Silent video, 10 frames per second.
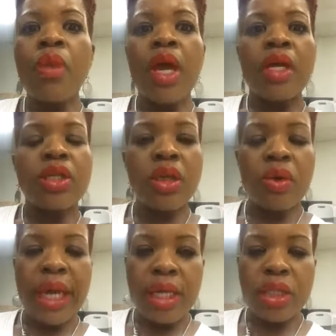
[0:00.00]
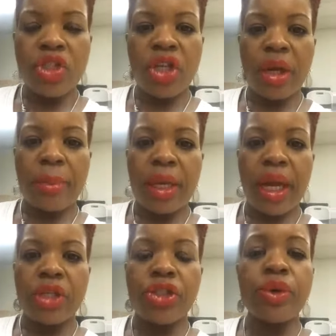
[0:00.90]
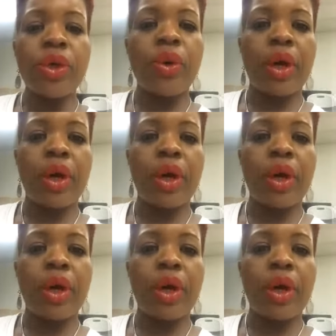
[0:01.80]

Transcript: So ladies and gentlemen, as you are going